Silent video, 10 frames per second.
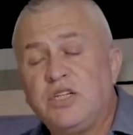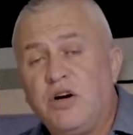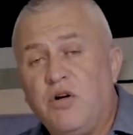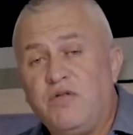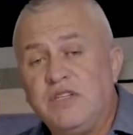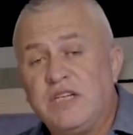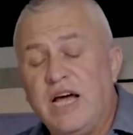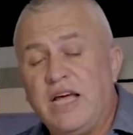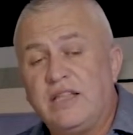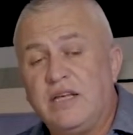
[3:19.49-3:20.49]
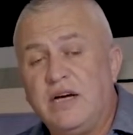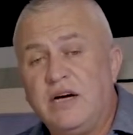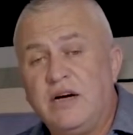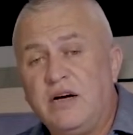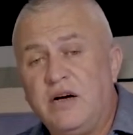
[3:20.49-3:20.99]
of this light
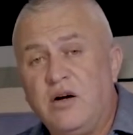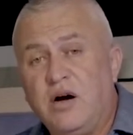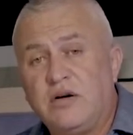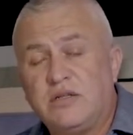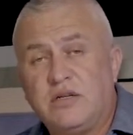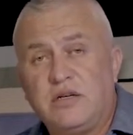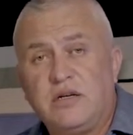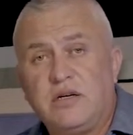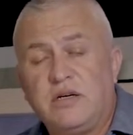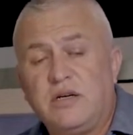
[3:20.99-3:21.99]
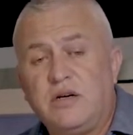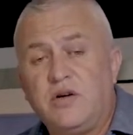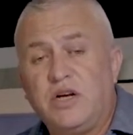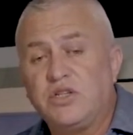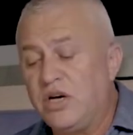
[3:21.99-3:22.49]
Urs
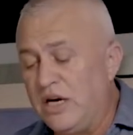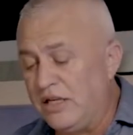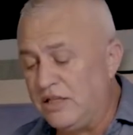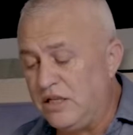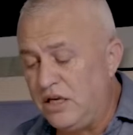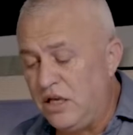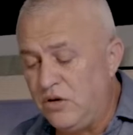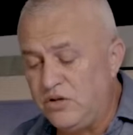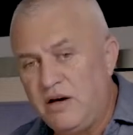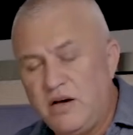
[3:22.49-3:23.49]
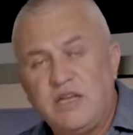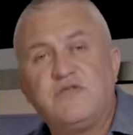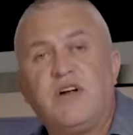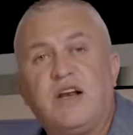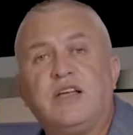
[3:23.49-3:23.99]
Rescher is using is
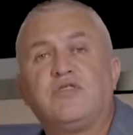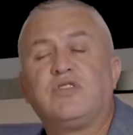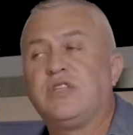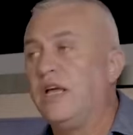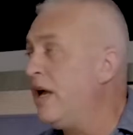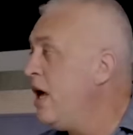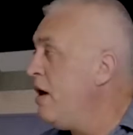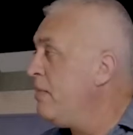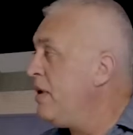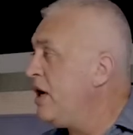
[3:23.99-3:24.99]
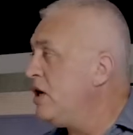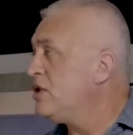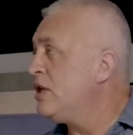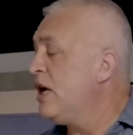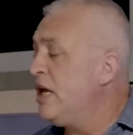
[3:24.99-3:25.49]
very interesting
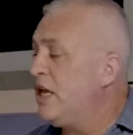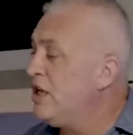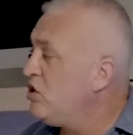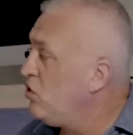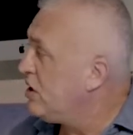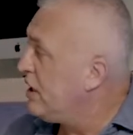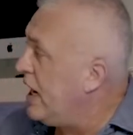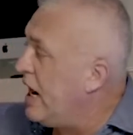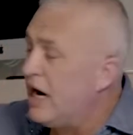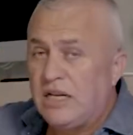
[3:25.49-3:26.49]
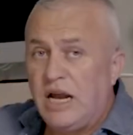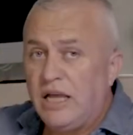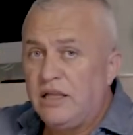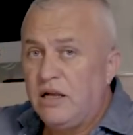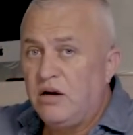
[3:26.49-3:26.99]
because he's using a hard
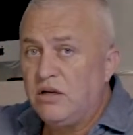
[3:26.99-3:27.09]
light as